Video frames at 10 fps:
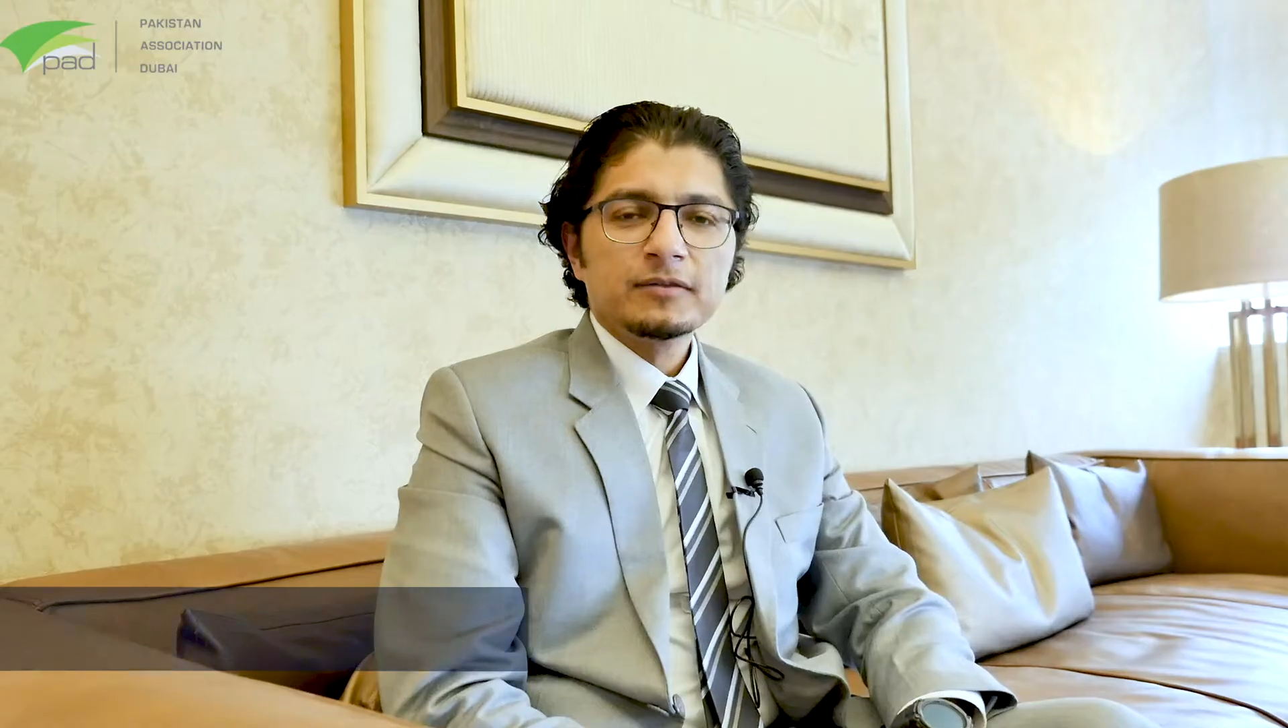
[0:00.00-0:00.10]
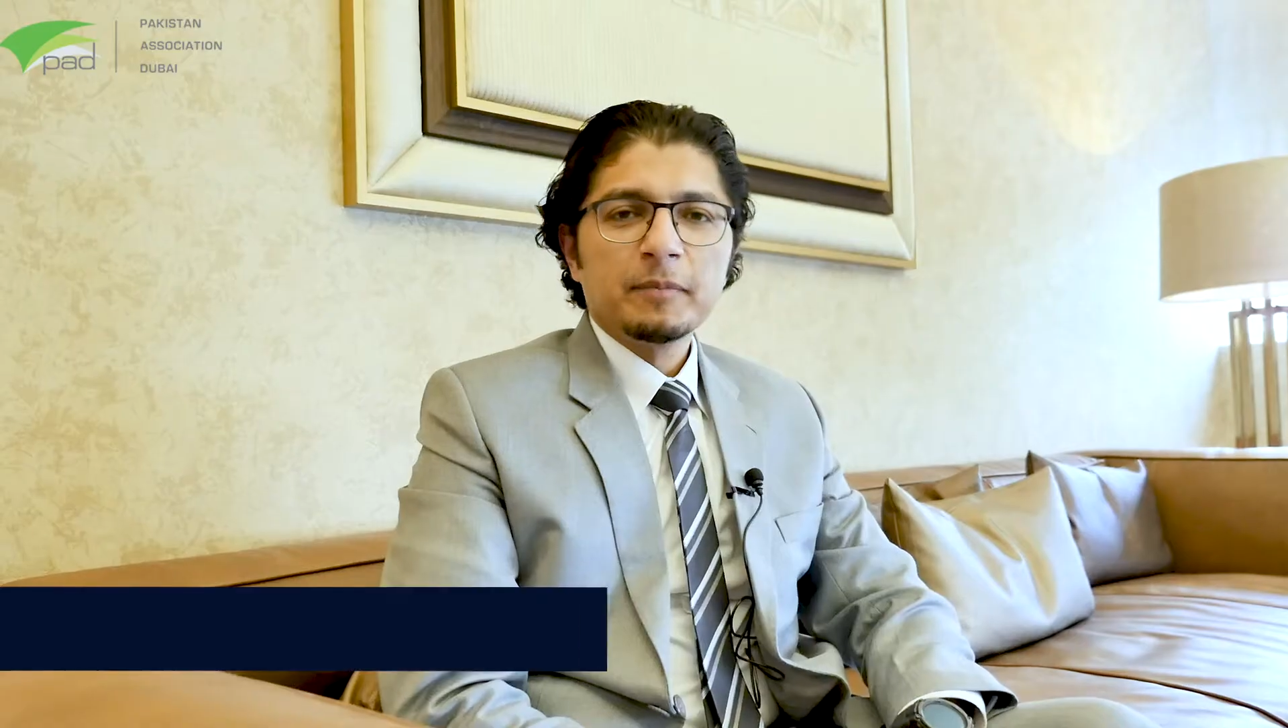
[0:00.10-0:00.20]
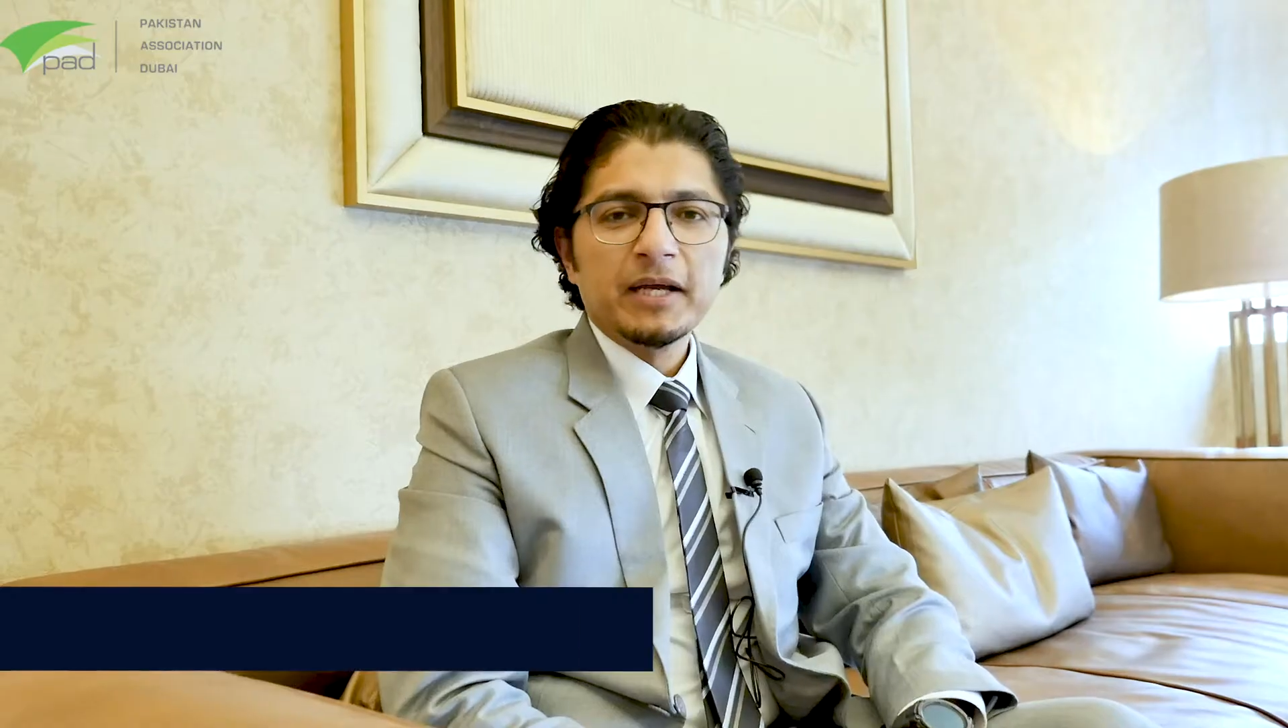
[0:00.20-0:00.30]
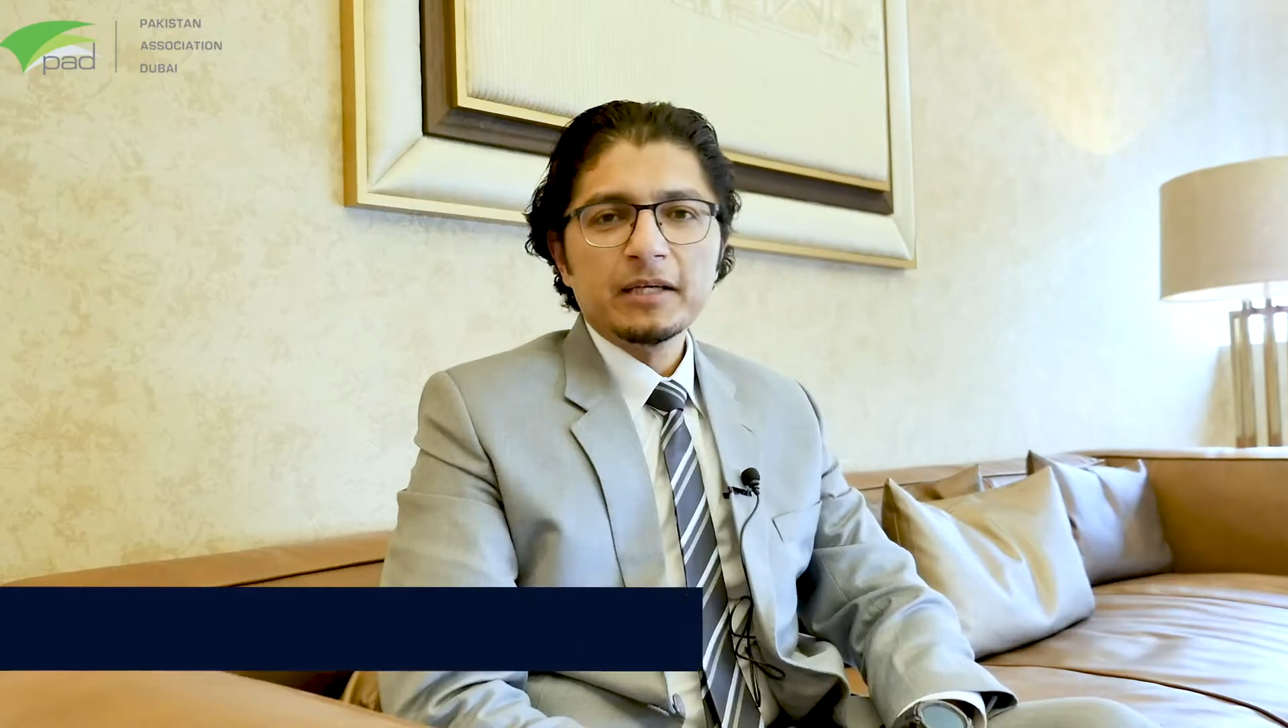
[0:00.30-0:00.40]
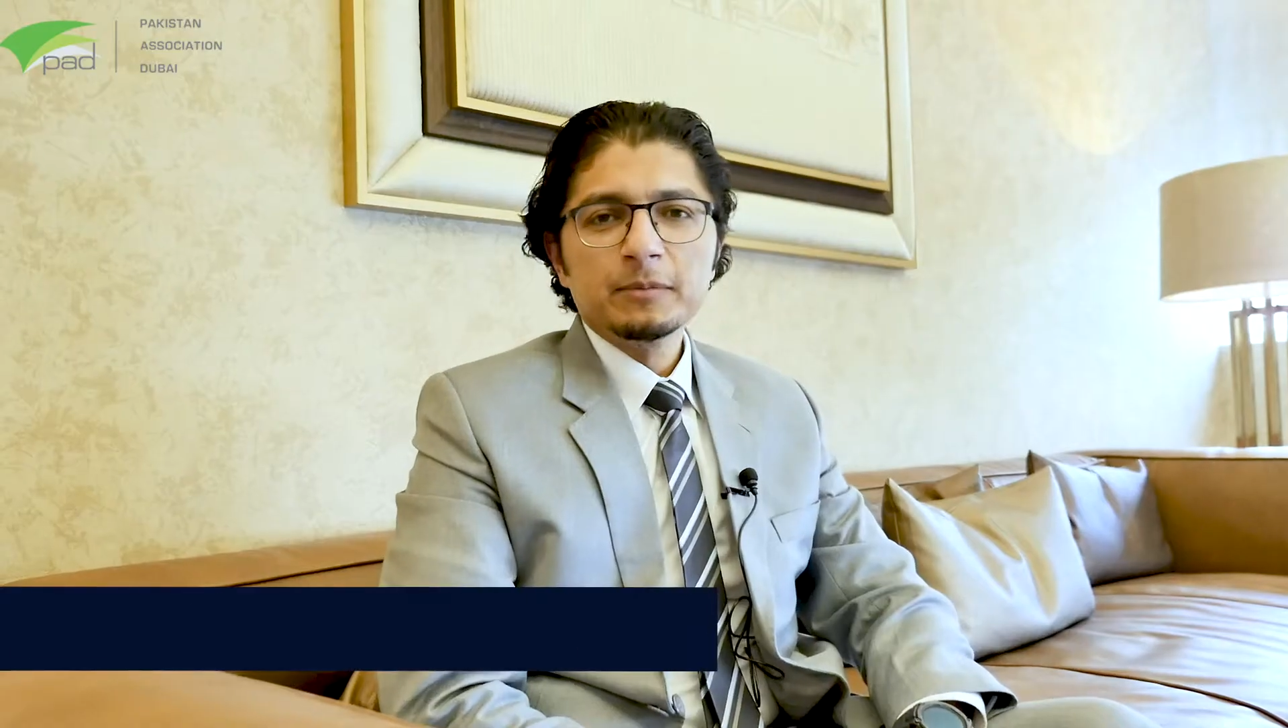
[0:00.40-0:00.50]

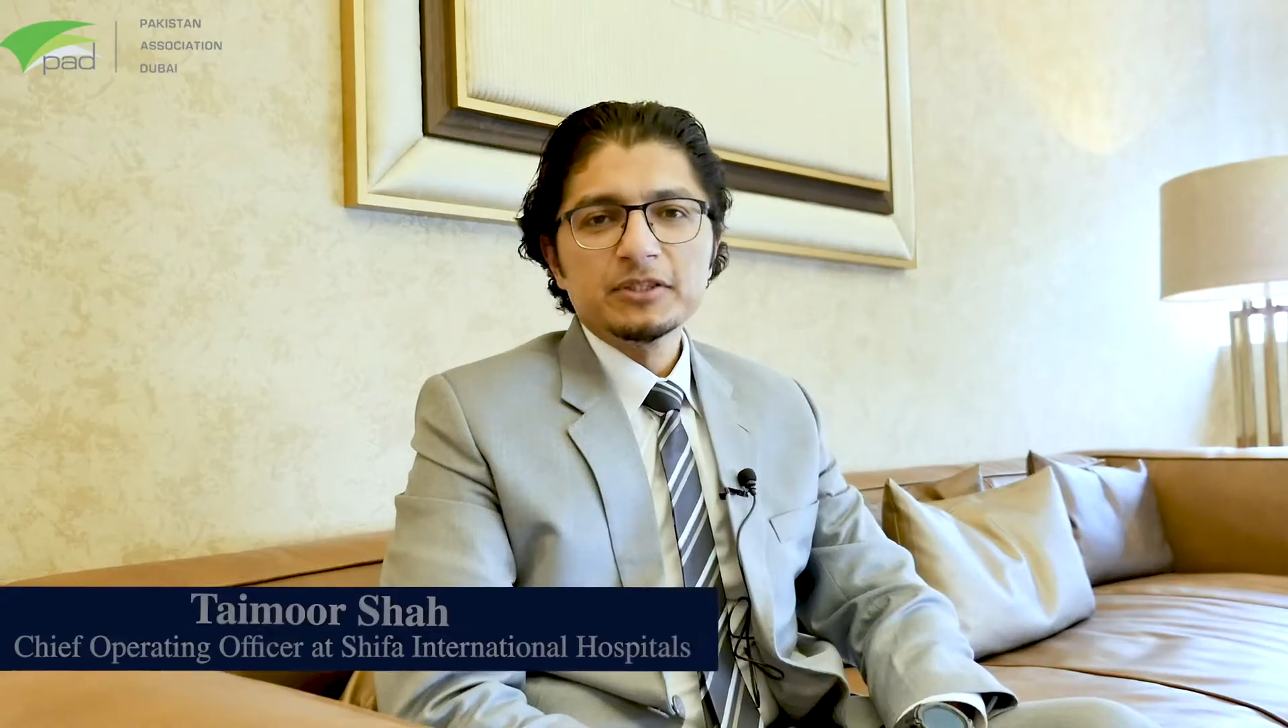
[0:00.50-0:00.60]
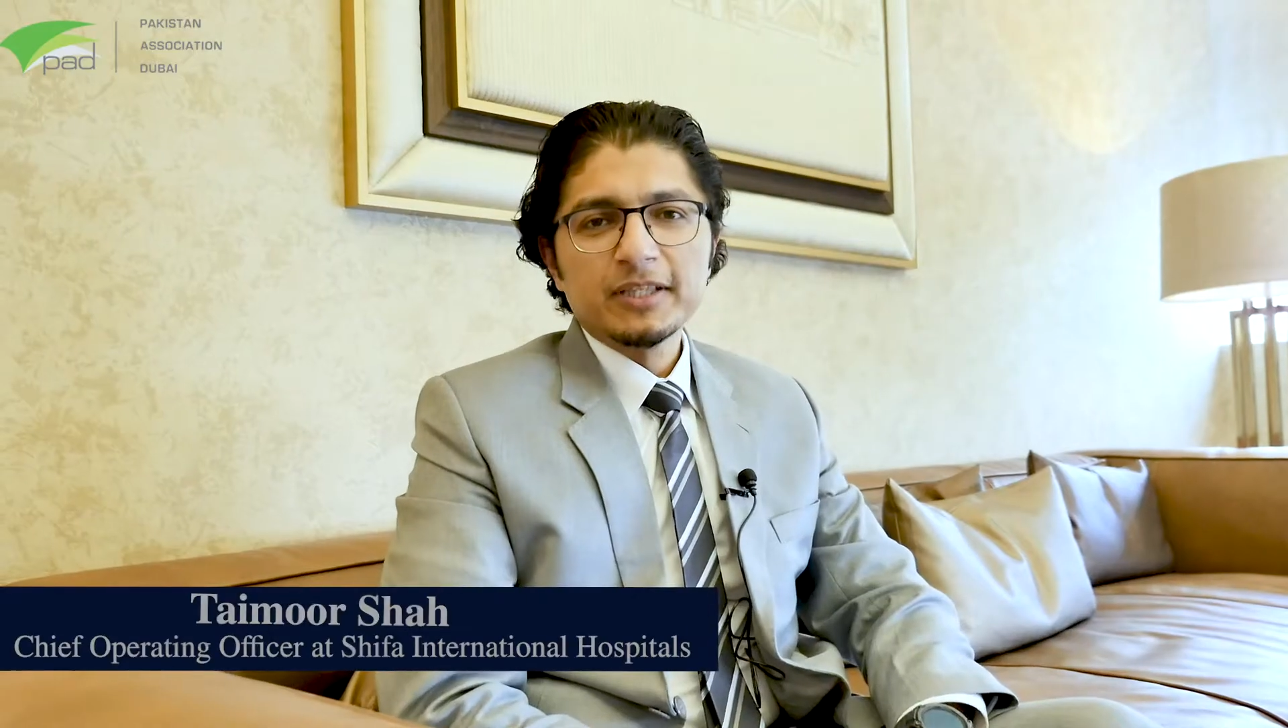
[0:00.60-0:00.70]
My name is